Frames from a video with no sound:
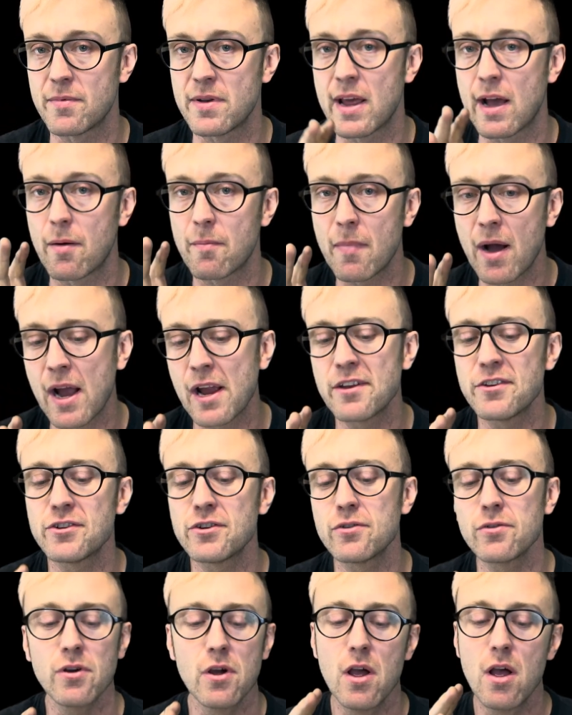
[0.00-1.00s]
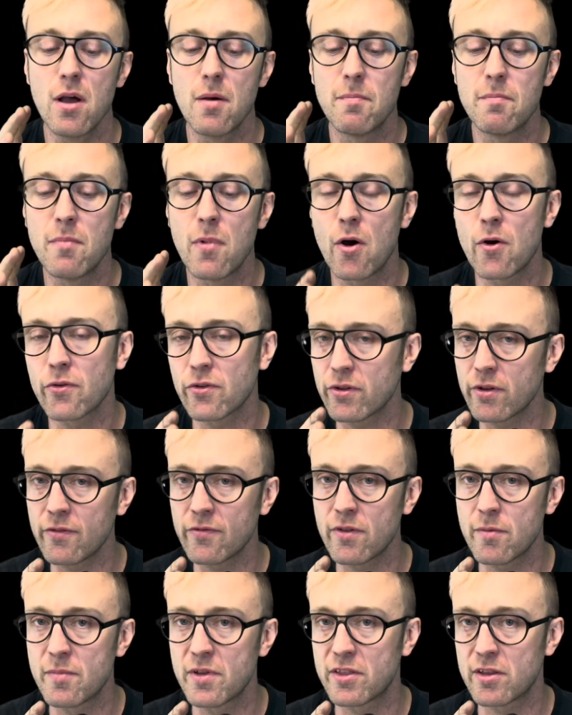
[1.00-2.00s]
Now, mind you, most of
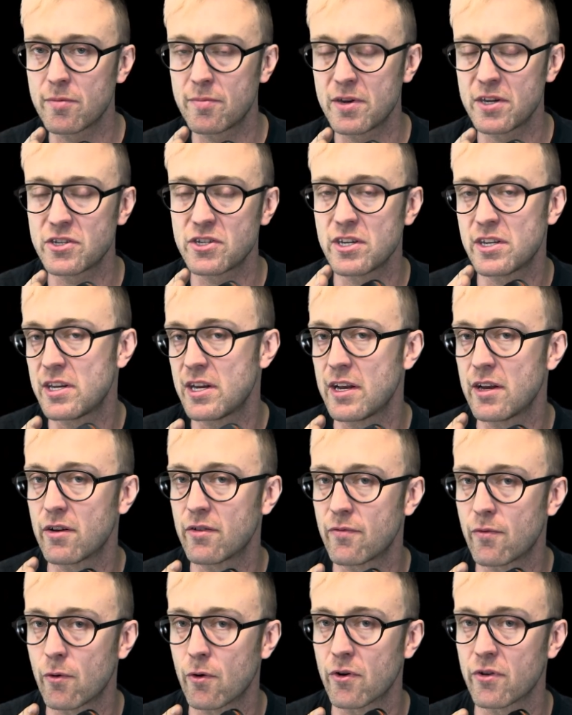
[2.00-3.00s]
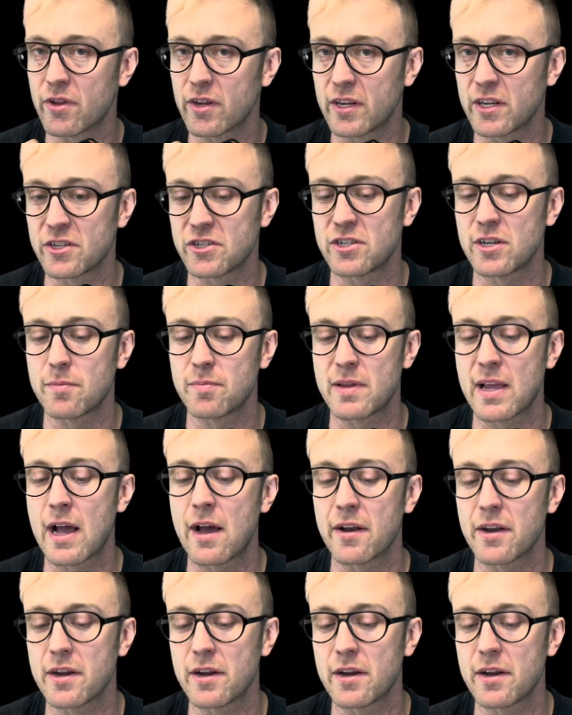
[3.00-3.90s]
the Mitsubishi TD04s that get shipped out of